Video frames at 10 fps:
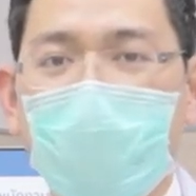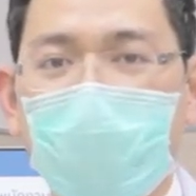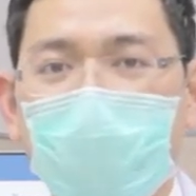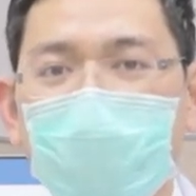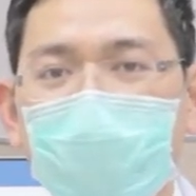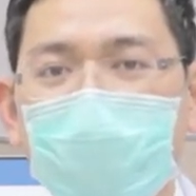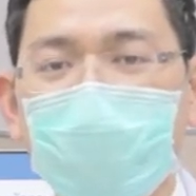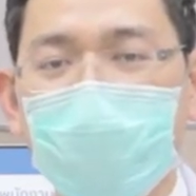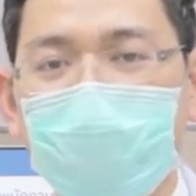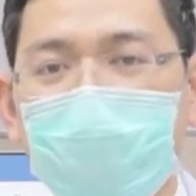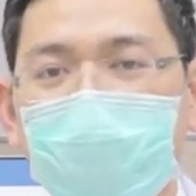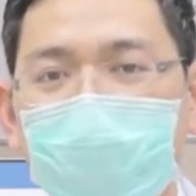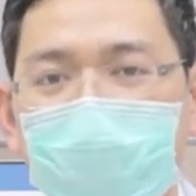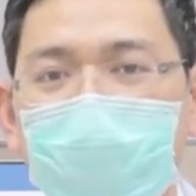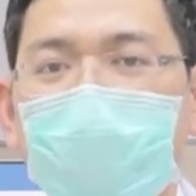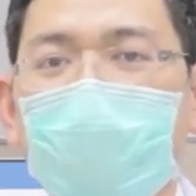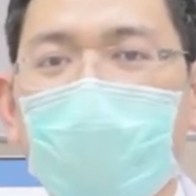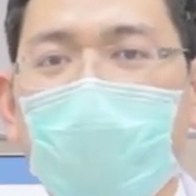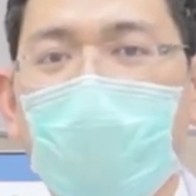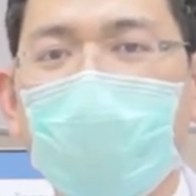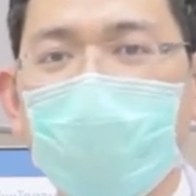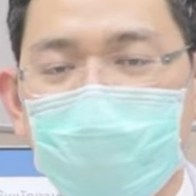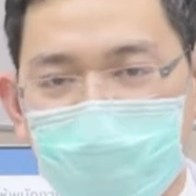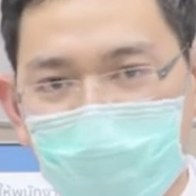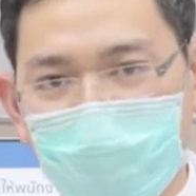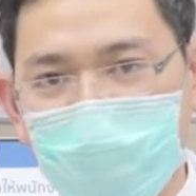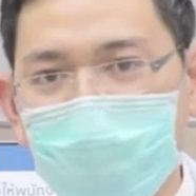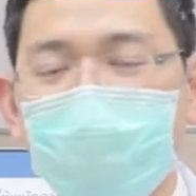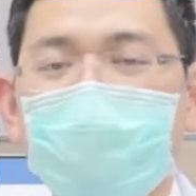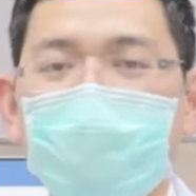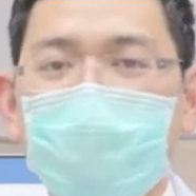heavy breathing of the shoulder